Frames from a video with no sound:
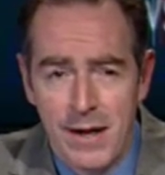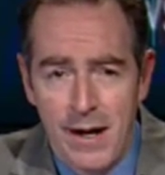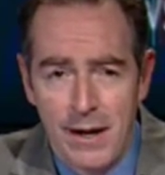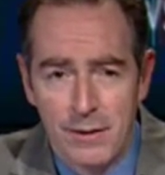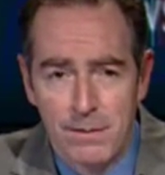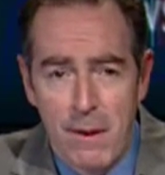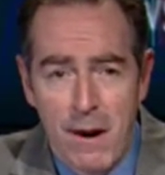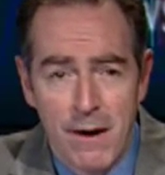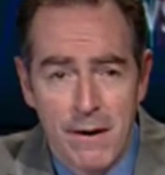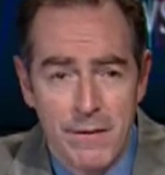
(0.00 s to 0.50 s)

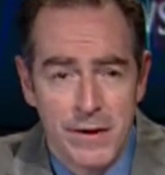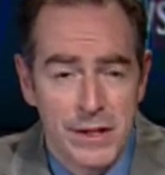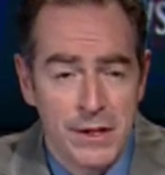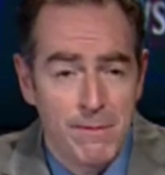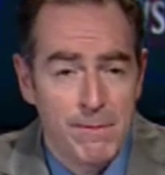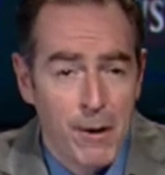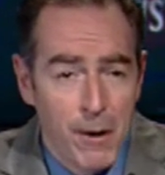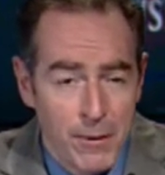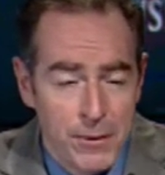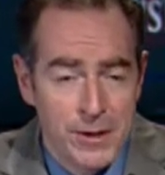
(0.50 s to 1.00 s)
as part of a
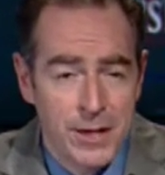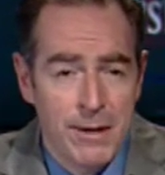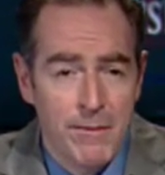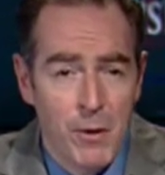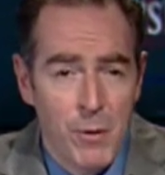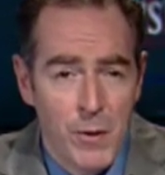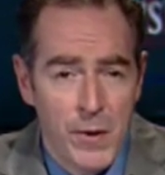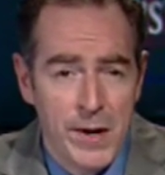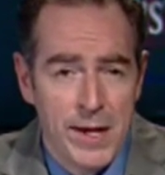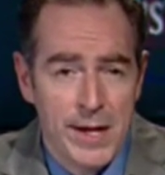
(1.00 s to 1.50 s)
symposium
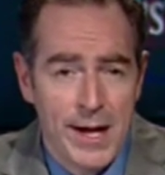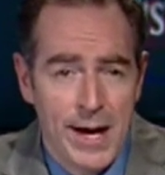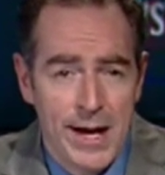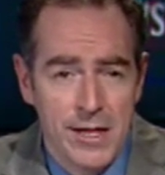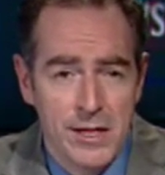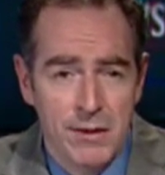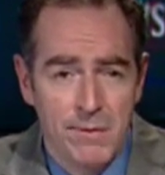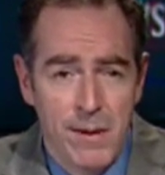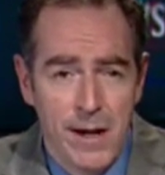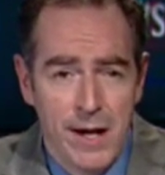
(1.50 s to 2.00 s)

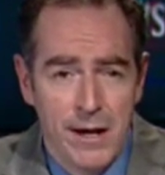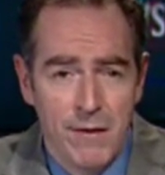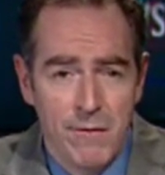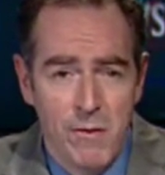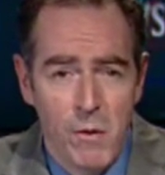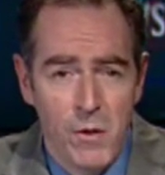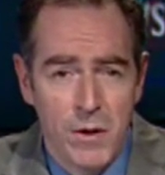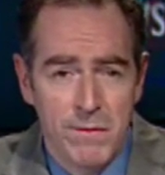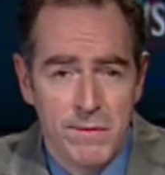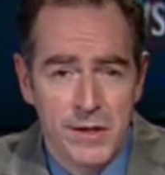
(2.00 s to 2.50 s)
organized by the
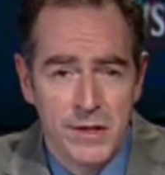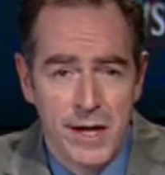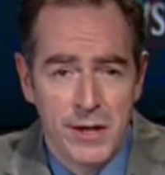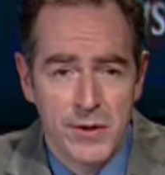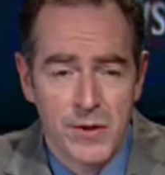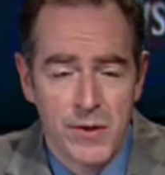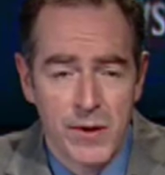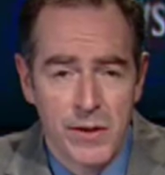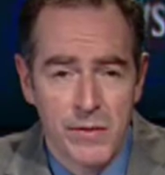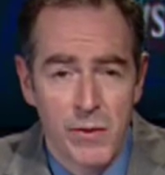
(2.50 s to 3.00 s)
Fordham
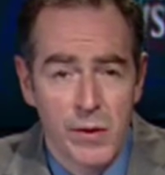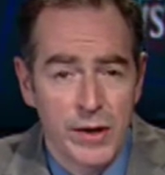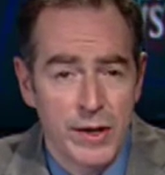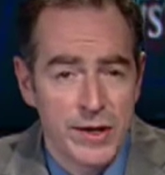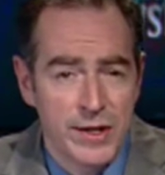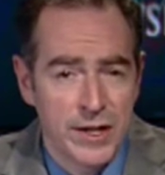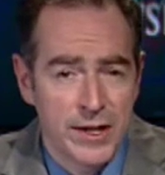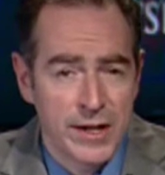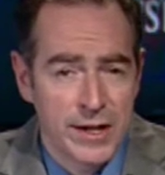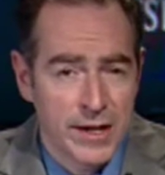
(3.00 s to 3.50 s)
Center on
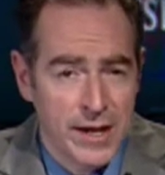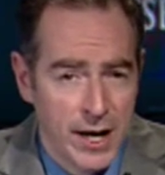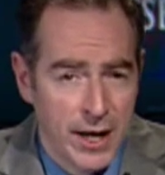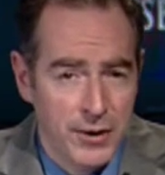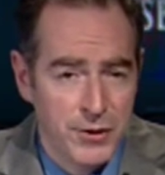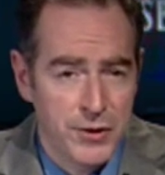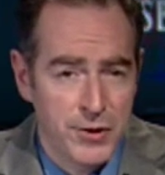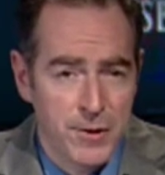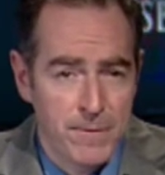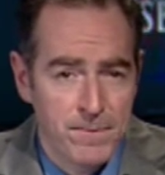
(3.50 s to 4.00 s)
Religion and
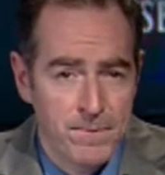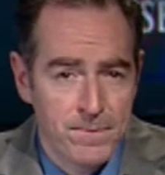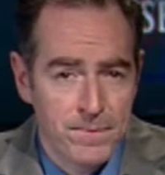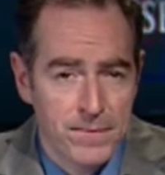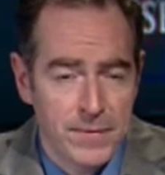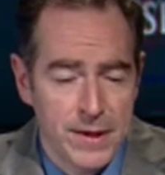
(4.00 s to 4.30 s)
Culture.